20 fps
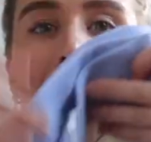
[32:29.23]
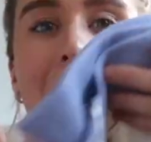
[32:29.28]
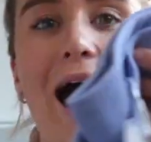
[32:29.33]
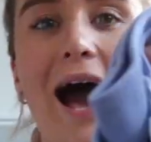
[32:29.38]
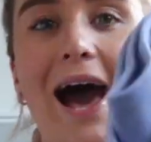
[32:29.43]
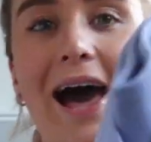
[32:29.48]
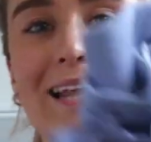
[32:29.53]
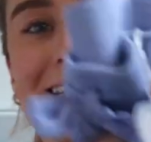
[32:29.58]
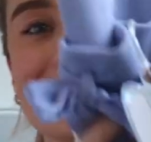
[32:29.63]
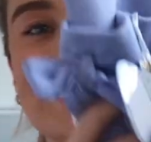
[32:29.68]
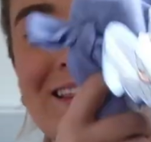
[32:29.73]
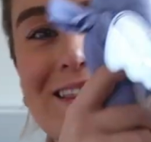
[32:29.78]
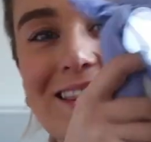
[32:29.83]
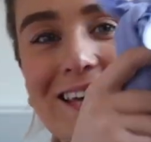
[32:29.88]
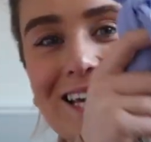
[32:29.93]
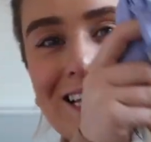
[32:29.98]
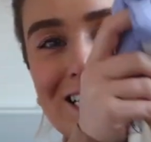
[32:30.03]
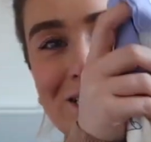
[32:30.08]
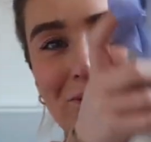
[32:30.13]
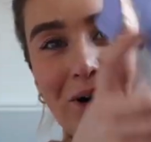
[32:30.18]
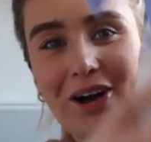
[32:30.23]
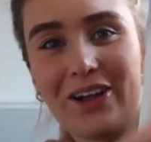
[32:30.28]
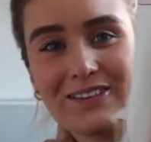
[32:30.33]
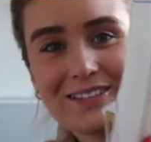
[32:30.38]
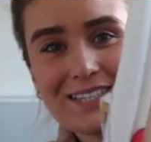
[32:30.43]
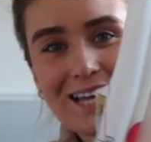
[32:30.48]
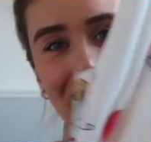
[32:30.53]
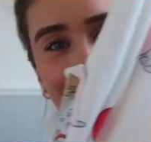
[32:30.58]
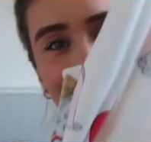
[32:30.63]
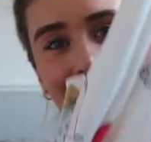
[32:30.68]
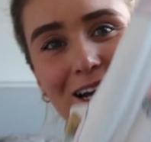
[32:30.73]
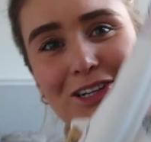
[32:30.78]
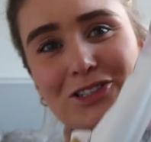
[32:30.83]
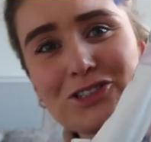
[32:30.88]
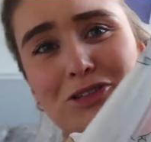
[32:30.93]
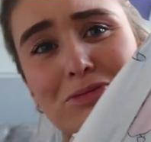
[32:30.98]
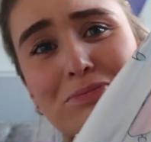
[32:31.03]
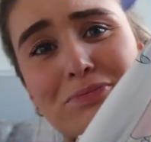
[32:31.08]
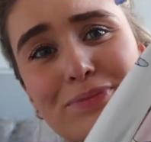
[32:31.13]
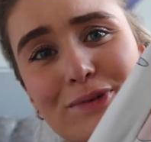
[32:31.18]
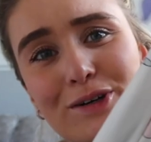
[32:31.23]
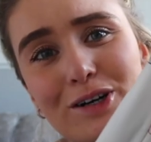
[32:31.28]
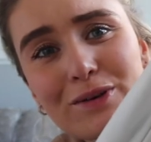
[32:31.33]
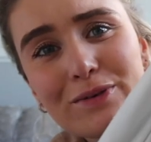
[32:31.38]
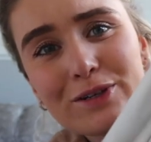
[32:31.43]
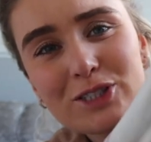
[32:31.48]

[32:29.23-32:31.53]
And these ones are Dumbo,